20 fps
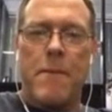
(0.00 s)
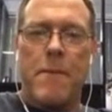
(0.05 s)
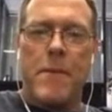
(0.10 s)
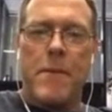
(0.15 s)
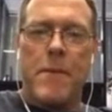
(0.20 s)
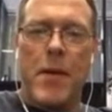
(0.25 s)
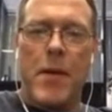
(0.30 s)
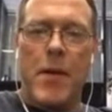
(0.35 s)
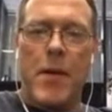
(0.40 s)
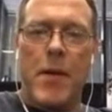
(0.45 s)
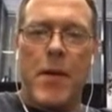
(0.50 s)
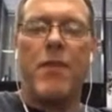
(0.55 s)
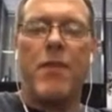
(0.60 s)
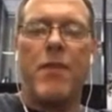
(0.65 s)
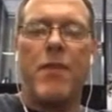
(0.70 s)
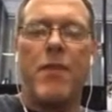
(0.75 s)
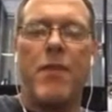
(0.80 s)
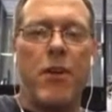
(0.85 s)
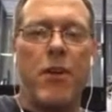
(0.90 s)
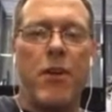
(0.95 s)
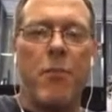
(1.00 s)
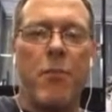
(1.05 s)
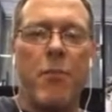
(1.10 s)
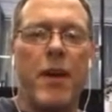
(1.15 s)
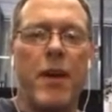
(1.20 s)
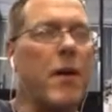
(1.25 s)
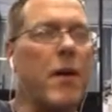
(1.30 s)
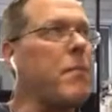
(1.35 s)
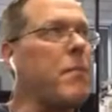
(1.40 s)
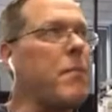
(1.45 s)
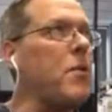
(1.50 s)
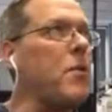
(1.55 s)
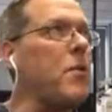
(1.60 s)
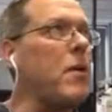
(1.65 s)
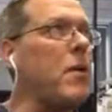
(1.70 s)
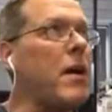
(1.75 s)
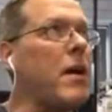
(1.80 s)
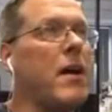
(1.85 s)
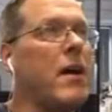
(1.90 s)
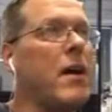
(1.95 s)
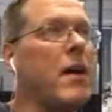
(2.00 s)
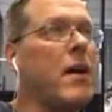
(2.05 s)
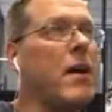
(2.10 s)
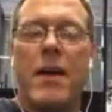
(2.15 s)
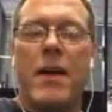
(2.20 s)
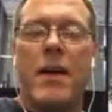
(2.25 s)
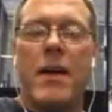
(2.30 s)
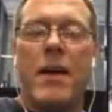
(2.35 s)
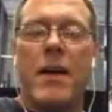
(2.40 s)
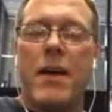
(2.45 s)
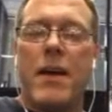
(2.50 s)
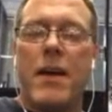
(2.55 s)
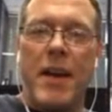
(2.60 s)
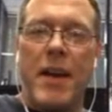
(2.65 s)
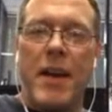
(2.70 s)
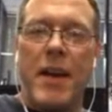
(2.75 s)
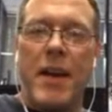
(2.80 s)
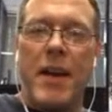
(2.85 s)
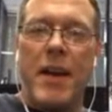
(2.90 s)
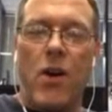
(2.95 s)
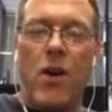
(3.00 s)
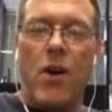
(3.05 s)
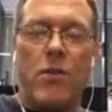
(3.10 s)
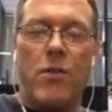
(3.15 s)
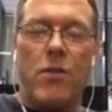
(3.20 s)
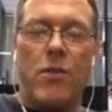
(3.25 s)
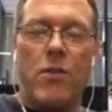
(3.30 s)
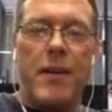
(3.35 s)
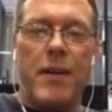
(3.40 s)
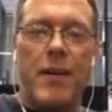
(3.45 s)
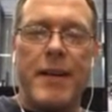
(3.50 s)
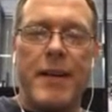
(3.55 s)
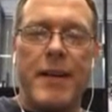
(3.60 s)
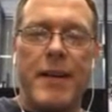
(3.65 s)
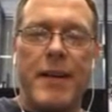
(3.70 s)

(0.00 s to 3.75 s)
Okay, if I start to break up, you let me know. All right.